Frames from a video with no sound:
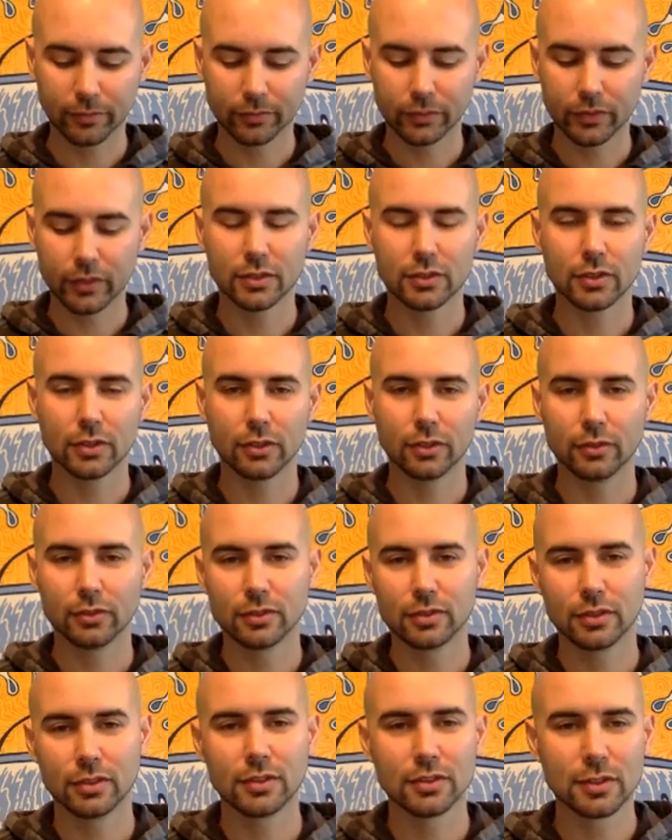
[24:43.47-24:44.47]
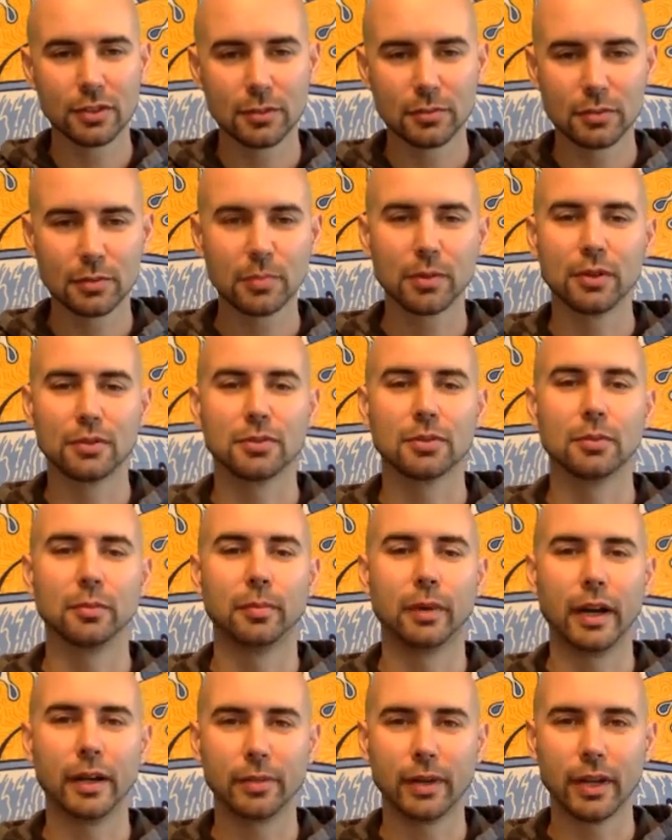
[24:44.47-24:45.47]
so the term spiritual
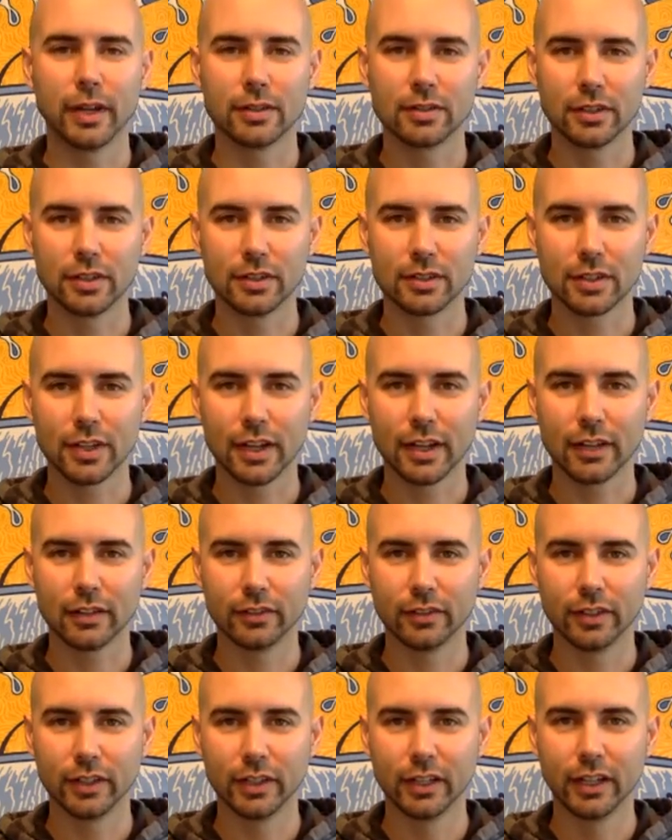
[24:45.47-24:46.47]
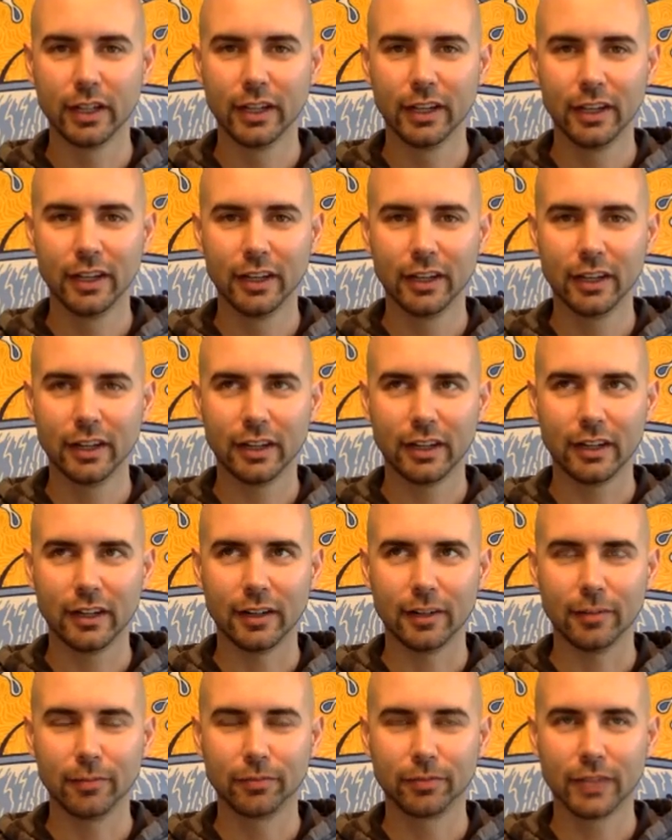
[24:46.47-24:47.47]
bypassing is kind of a
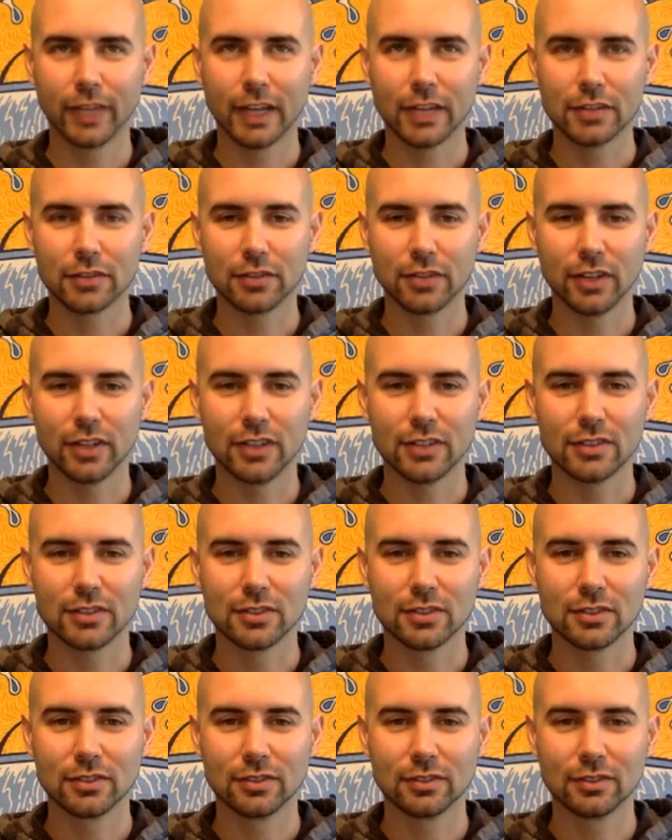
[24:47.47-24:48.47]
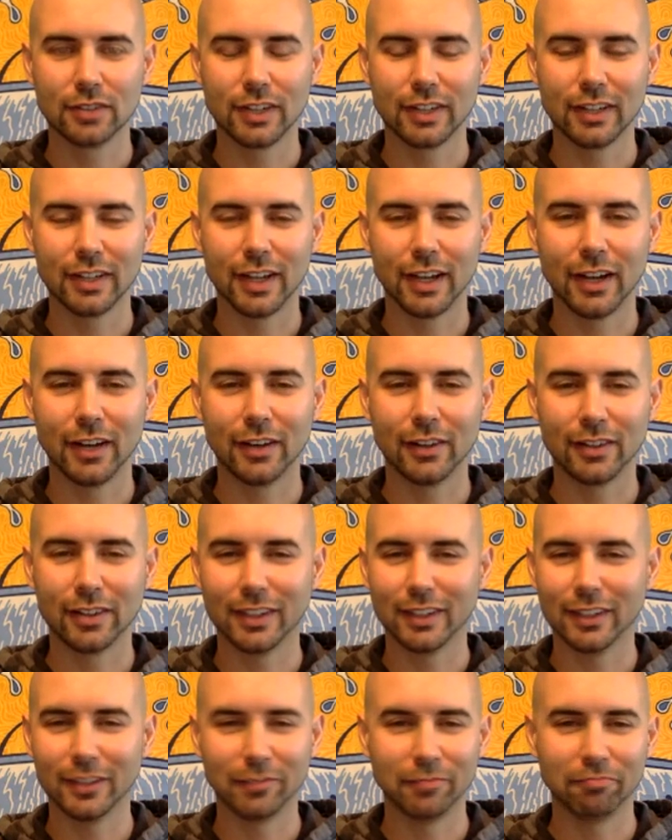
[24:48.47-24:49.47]
catchphrase right now
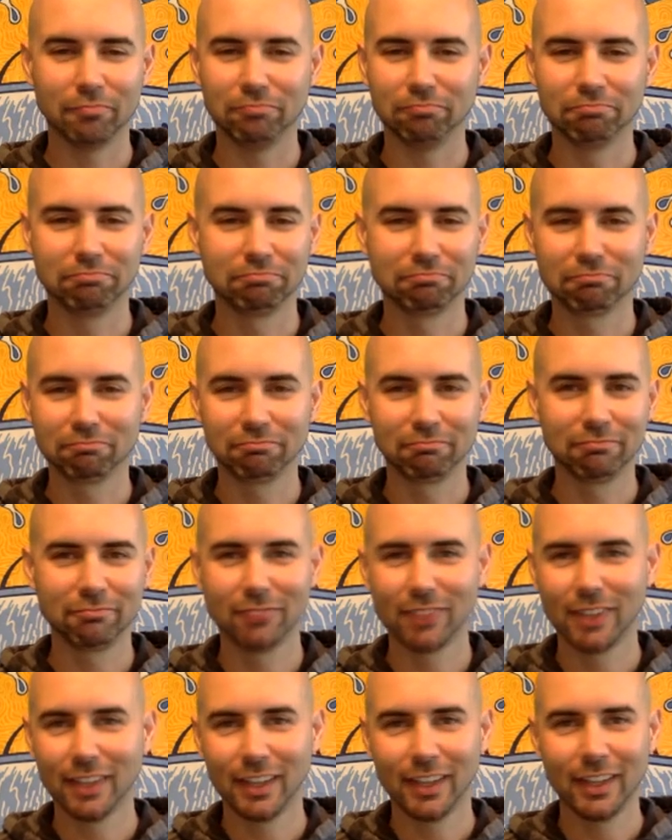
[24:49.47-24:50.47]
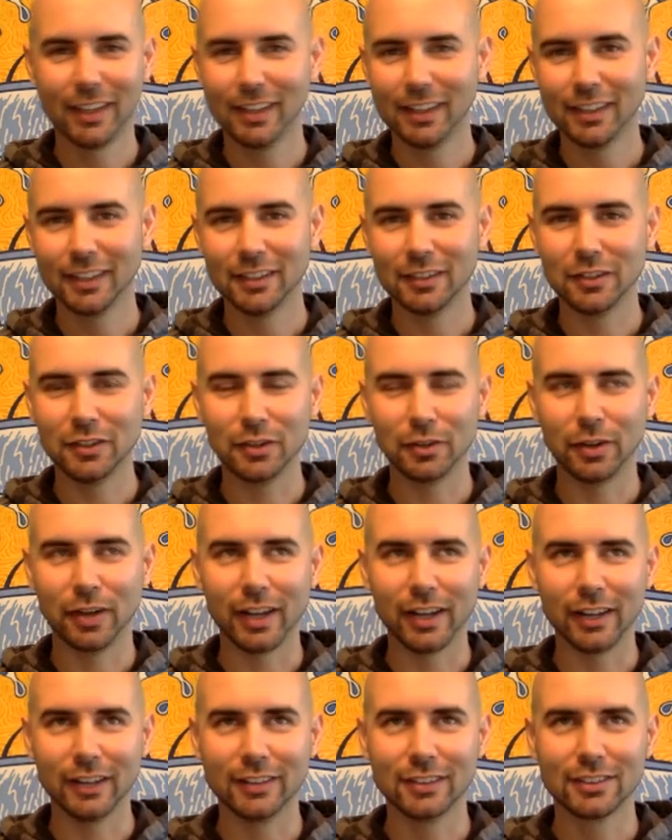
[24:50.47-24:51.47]
in new
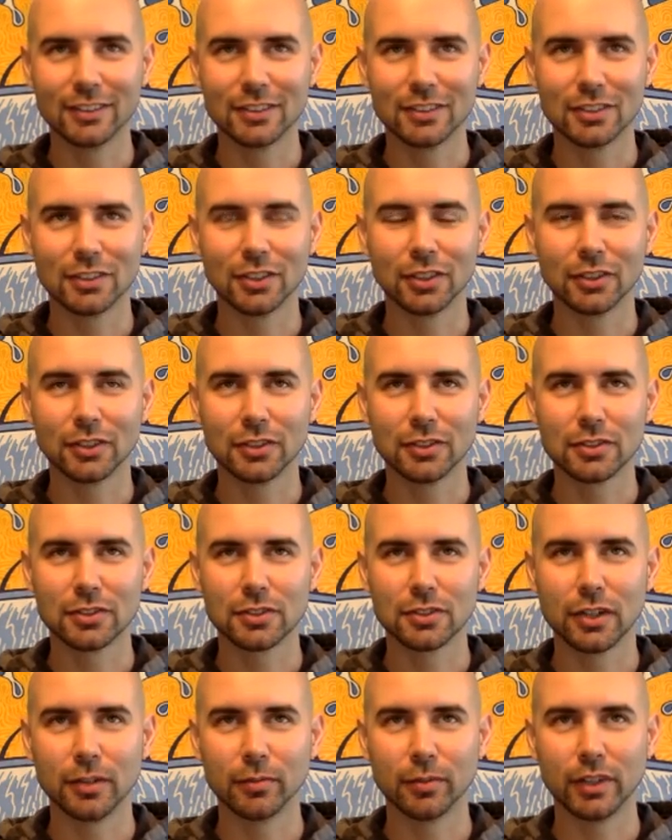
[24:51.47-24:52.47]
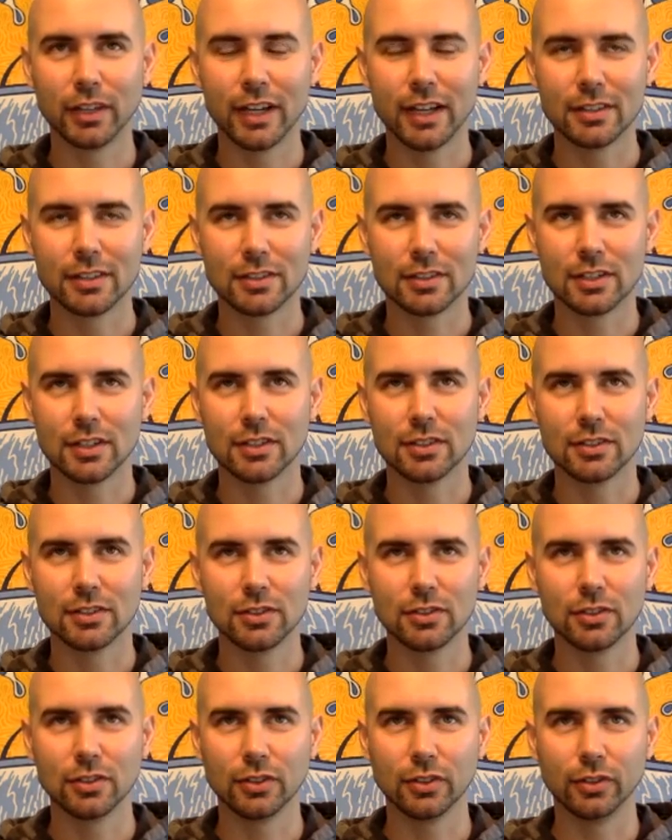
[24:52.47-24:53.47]
age circles, so I'm really hesitant
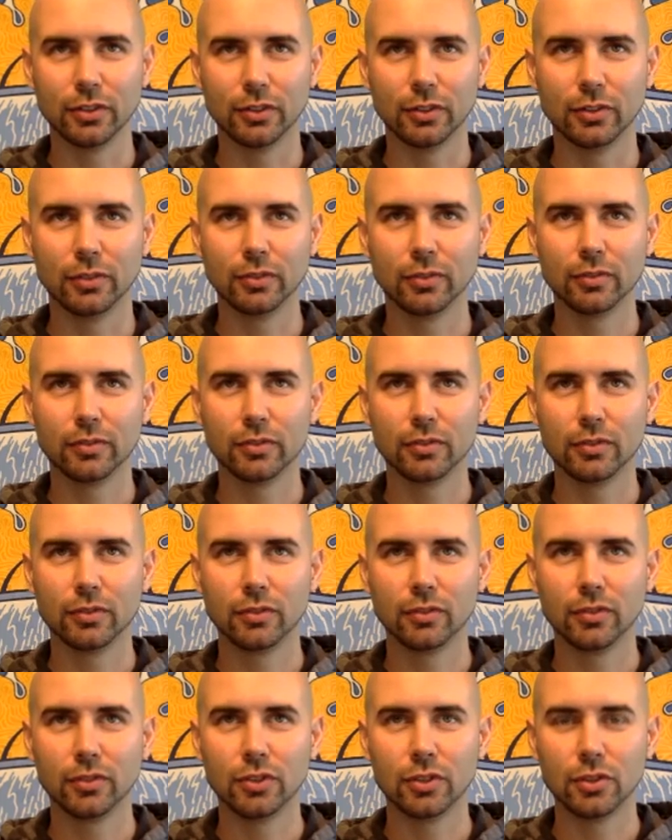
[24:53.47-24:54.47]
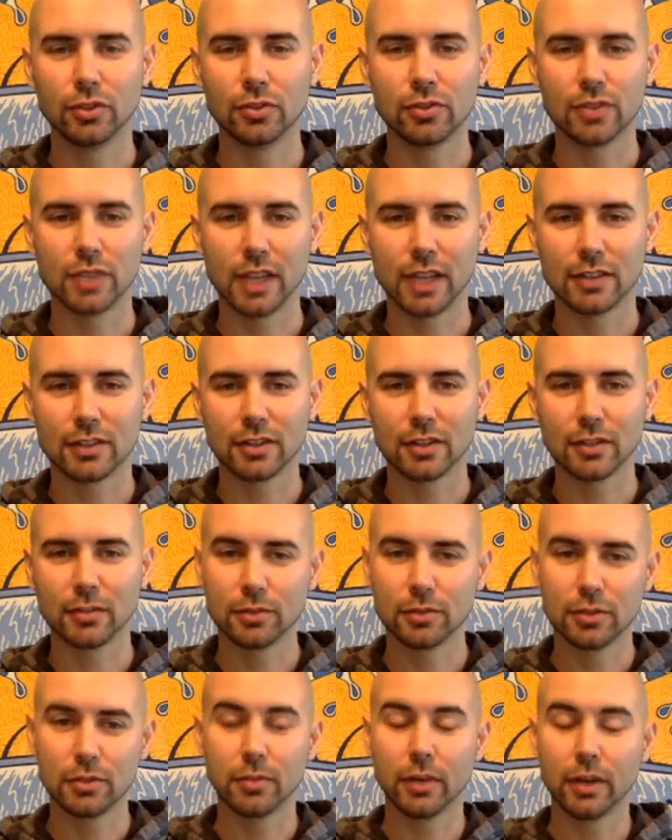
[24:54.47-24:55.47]
to use that term
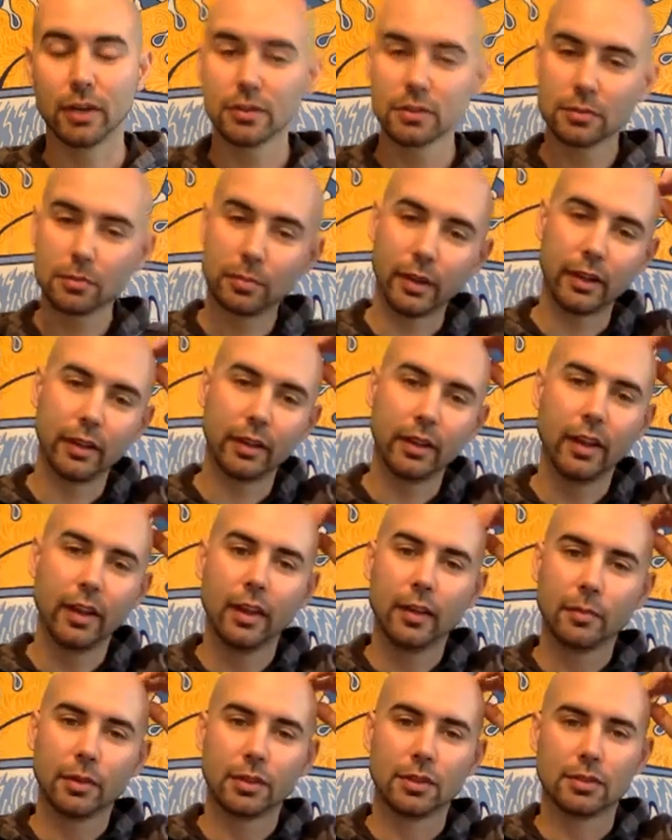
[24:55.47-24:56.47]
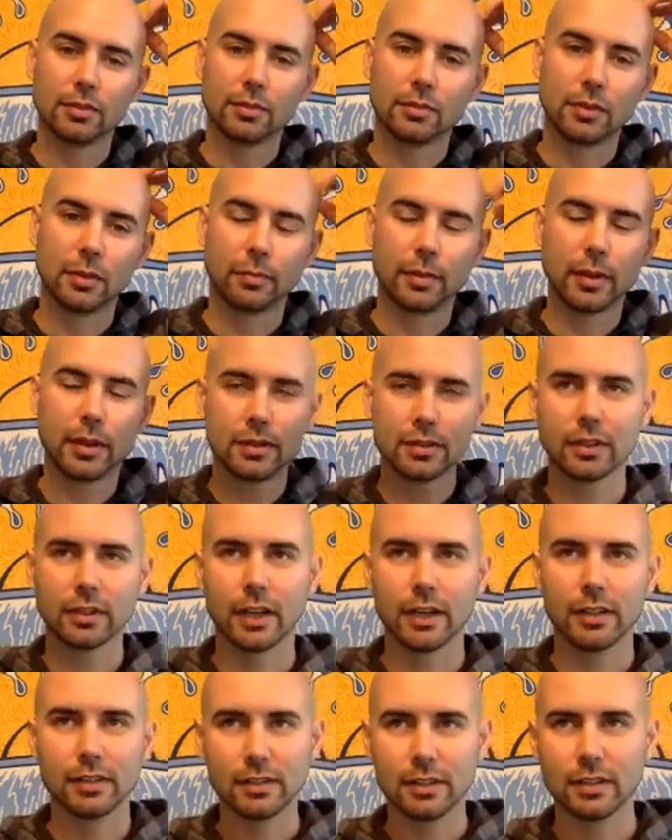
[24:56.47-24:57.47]
too much. But the basic
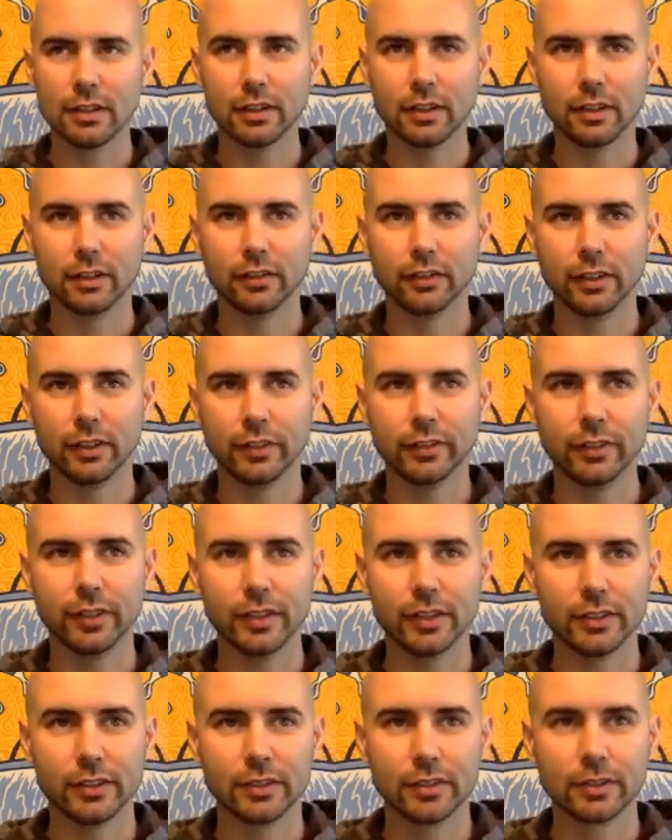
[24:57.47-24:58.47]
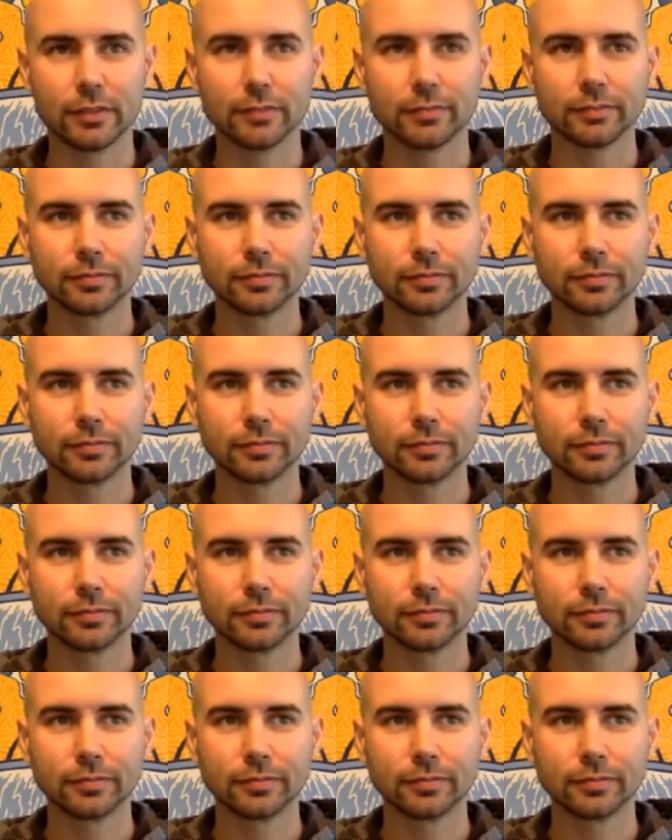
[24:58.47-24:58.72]
idea of it is,